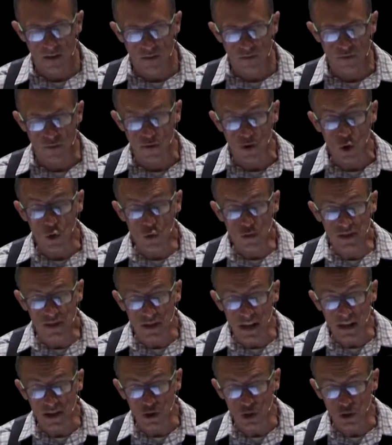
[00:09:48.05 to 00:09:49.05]
For those
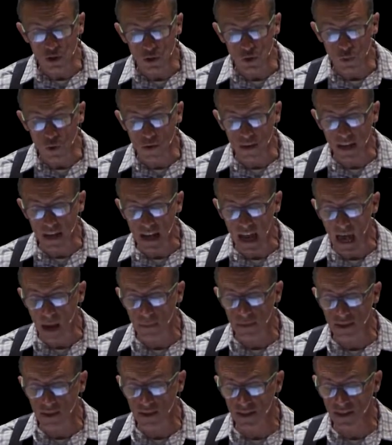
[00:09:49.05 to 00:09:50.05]
nations were the
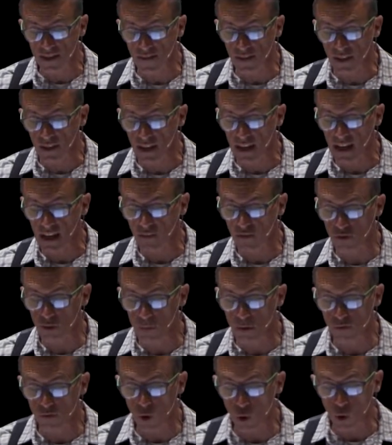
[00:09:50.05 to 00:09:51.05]
inhabitants of the land
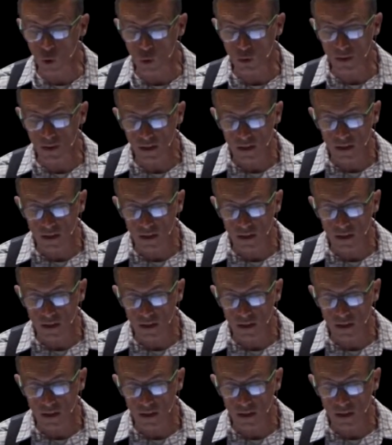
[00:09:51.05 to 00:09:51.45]
from of old,